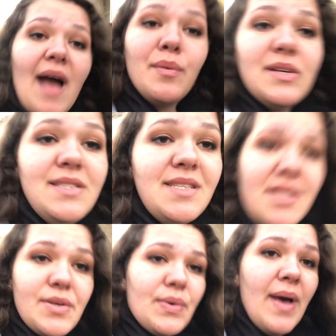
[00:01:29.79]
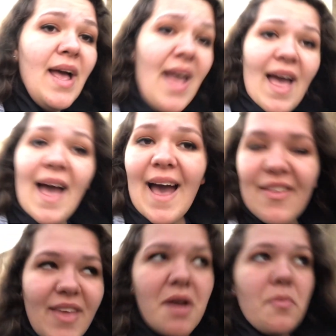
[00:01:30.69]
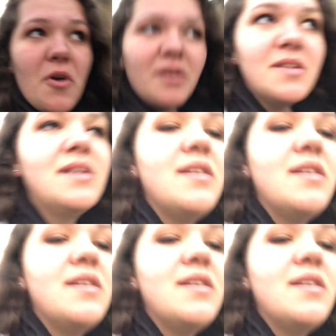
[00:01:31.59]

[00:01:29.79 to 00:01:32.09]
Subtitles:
I will see you at the airport.